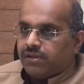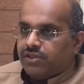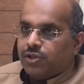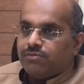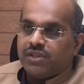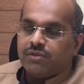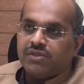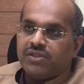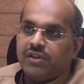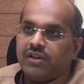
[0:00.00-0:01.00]
genome
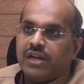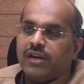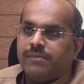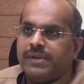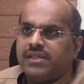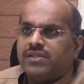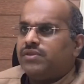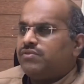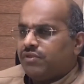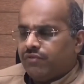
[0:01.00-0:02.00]
sequencing on a regular basis,
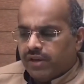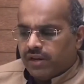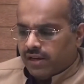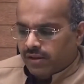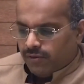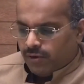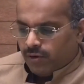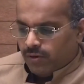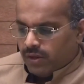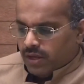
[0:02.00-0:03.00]
which we regularly
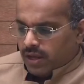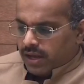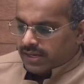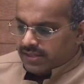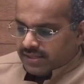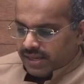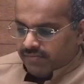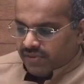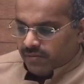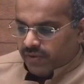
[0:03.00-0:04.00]
follow. It's the
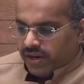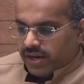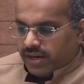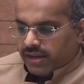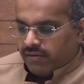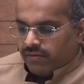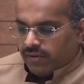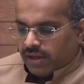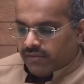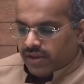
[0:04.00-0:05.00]
same sub-variant
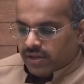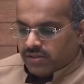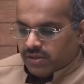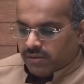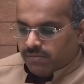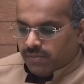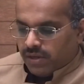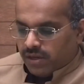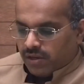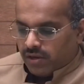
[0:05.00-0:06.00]
having the same
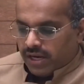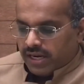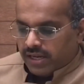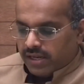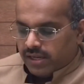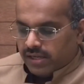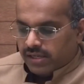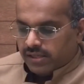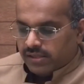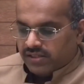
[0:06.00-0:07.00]
creating
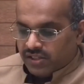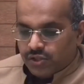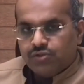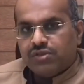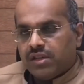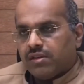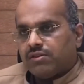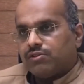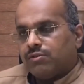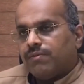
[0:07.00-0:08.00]
these issues here
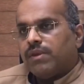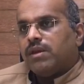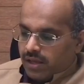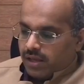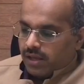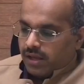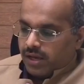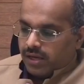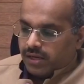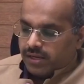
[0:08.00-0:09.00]
also.
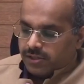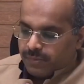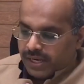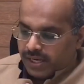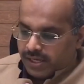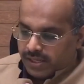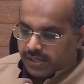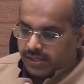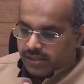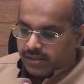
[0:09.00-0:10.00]
Despite
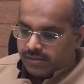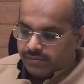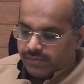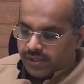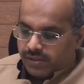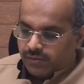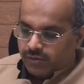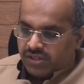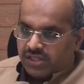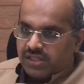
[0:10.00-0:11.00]

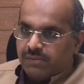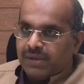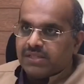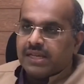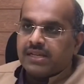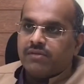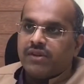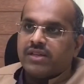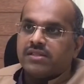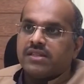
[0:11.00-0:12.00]
460 plus active
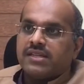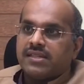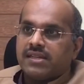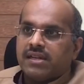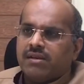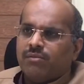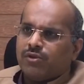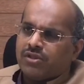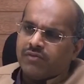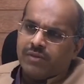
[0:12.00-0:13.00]
cases and etc.,
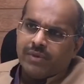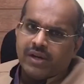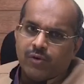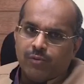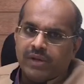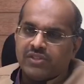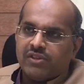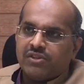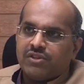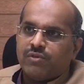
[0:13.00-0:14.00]
most of them are in home
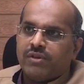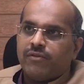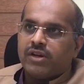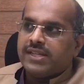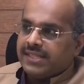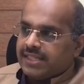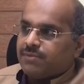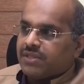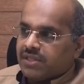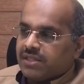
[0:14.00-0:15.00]
isolation. Only 46
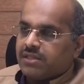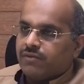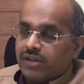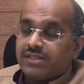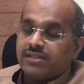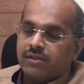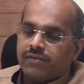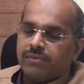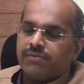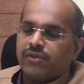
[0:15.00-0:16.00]
of